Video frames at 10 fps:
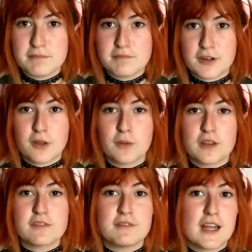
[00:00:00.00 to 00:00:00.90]

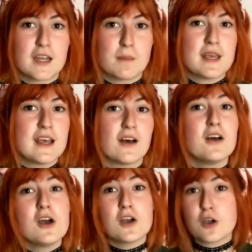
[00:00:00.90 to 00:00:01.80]
followers fandom here
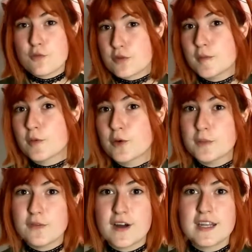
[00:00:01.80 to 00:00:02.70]
come from the
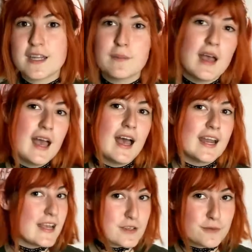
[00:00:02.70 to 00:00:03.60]
Ruby fandom, and
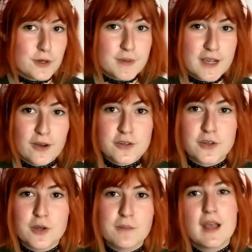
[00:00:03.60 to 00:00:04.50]
it is a Ruby
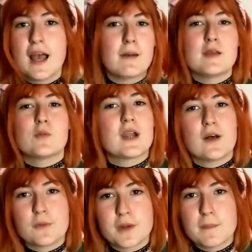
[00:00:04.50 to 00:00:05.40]
costume. I mean, what
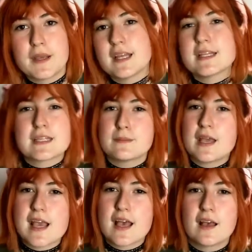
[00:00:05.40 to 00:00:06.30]
else would it be? This is
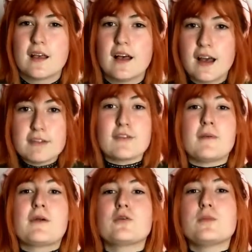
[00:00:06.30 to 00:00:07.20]
me. I've even got
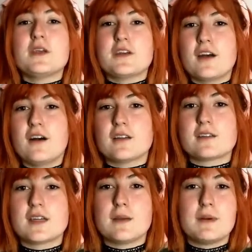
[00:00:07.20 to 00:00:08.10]
my Ruby shirt on.
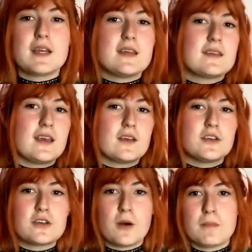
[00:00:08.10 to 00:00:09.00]
See, Penny's here,
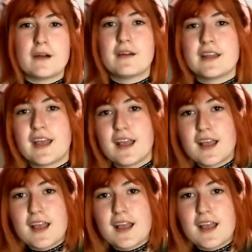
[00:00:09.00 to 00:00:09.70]
she's combat ready.